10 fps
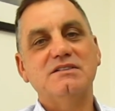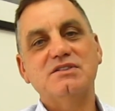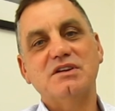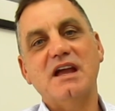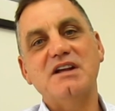
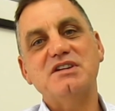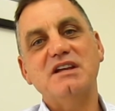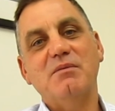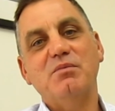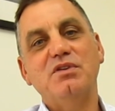to catching
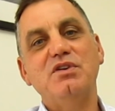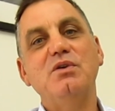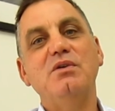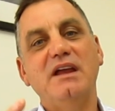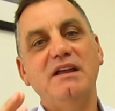up with
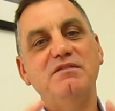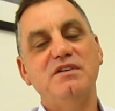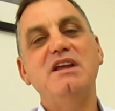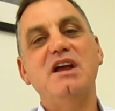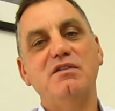you in
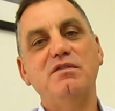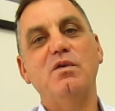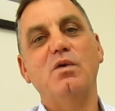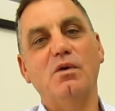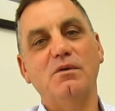video
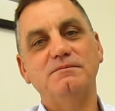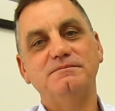4.